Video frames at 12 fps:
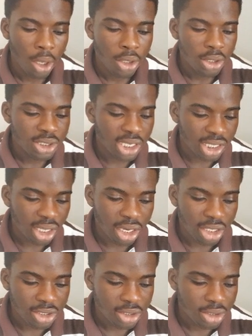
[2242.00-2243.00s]
It's the
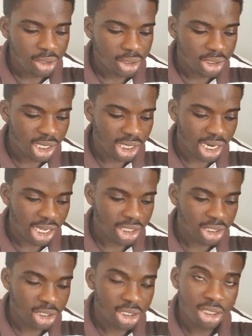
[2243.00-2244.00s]
internet, it's the
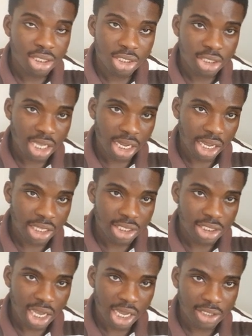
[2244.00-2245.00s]
client. The client
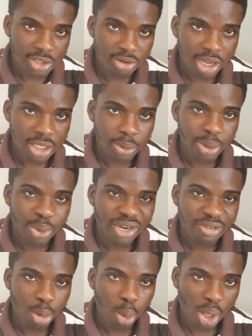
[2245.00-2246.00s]
is us, right?
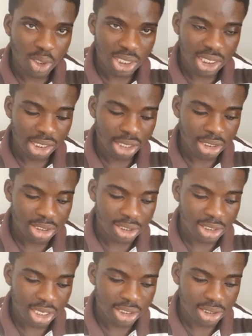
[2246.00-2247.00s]
Whenever we are using the internet, this
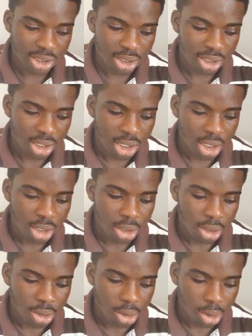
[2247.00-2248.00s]
is us.
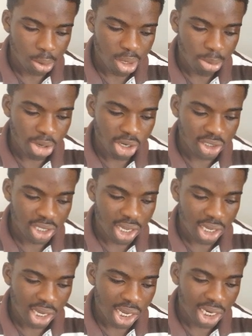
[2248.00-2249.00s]
Web
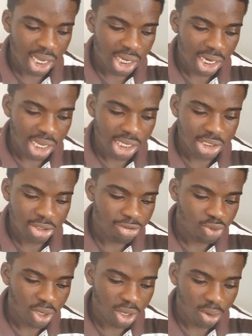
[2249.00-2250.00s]
browser, other client
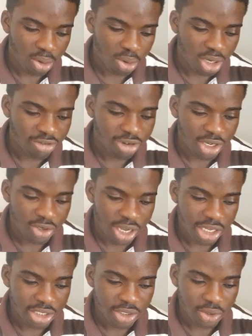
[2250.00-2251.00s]
software, whatever,
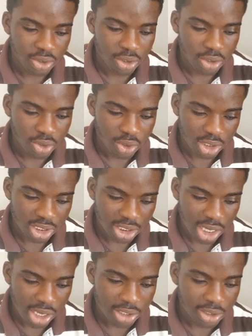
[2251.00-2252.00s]
right? So this is
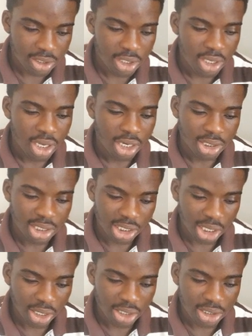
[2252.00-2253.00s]
us. This is the
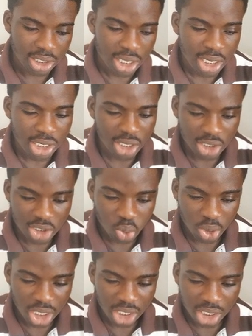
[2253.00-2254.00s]
internet. Now this is
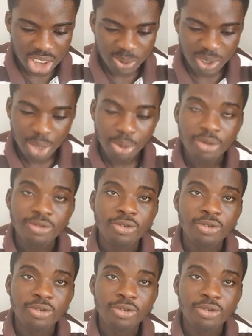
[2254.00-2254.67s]
what the internet is made up of.